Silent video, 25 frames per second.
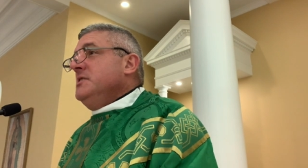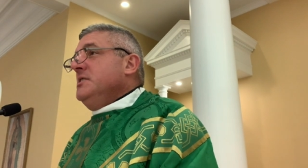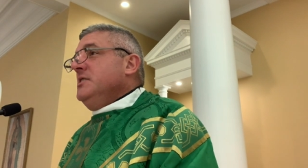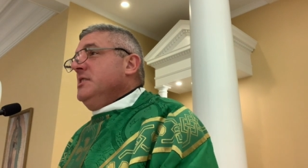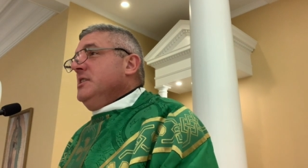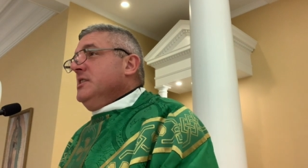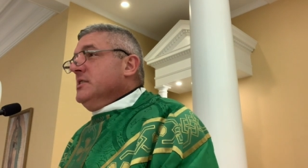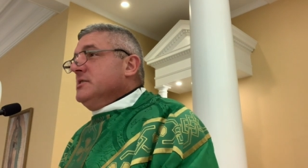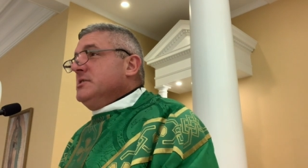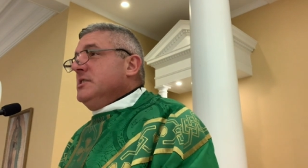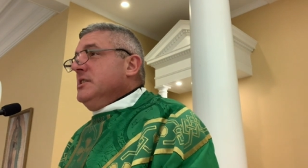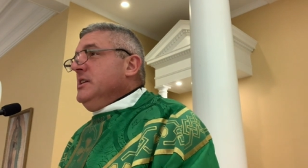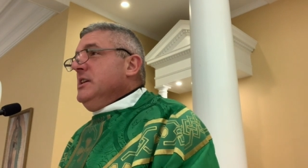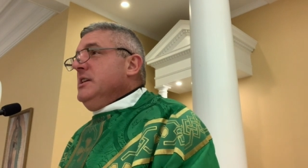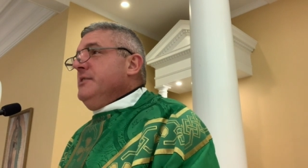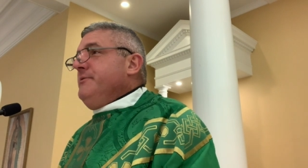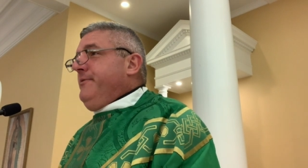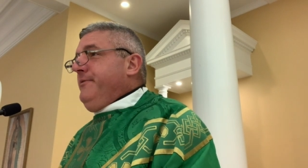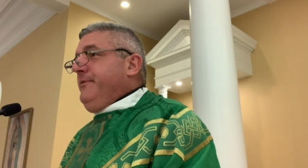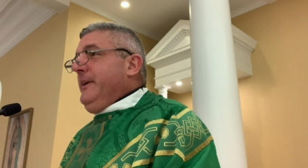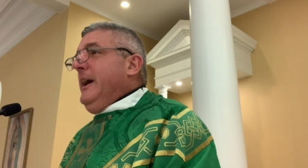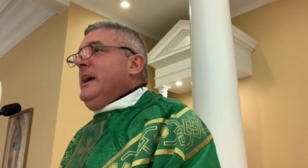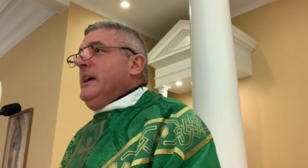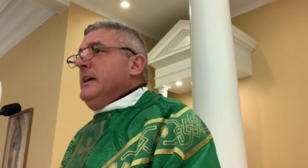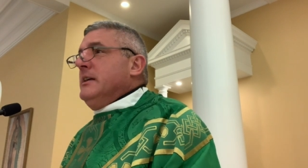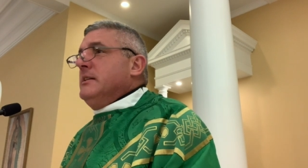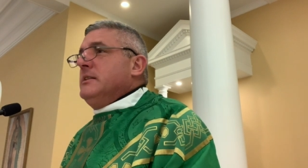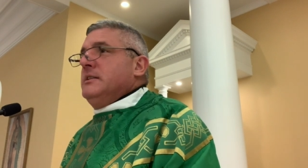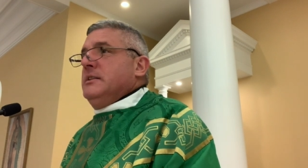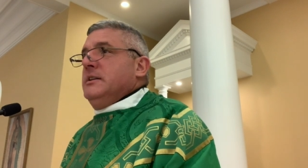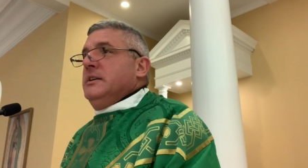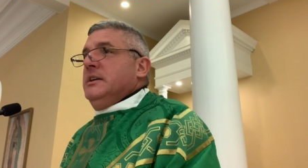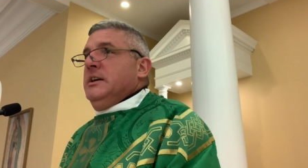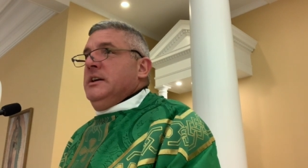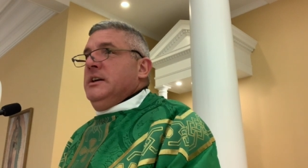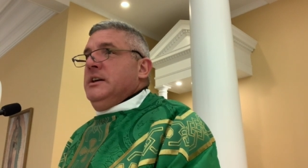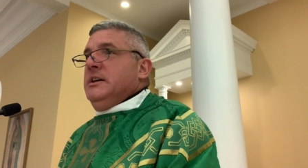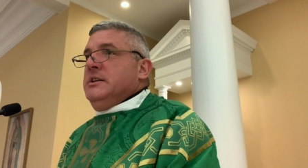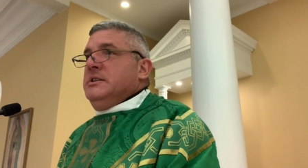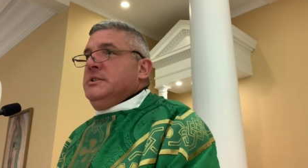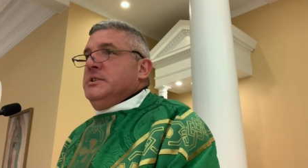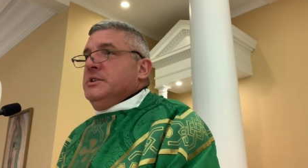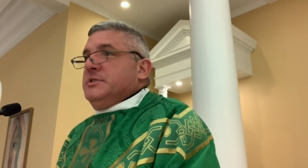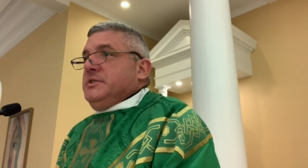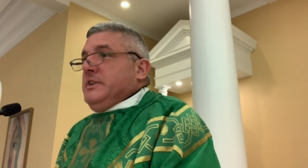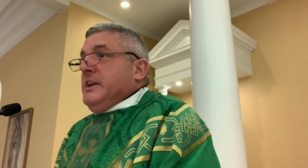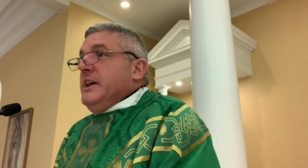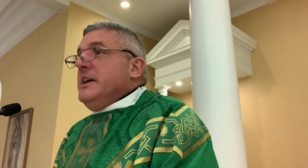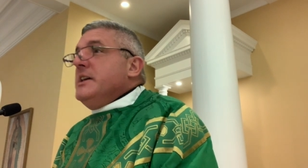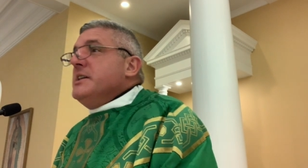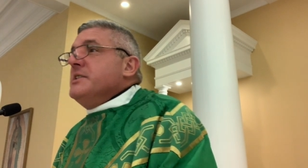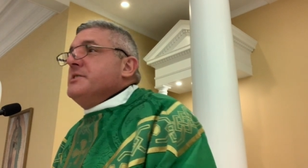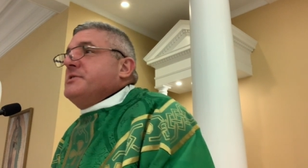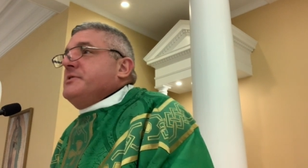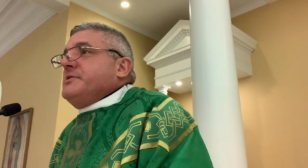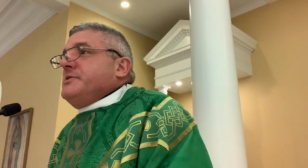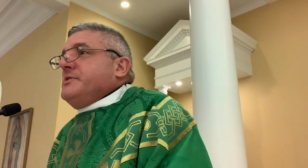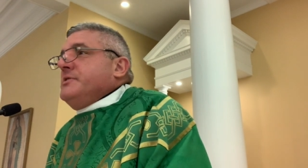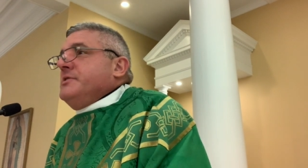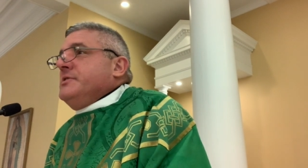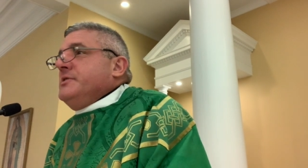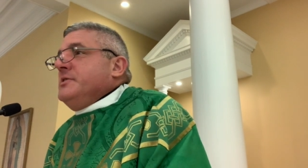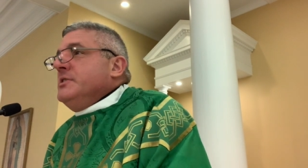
He doesn't need faith, he just is.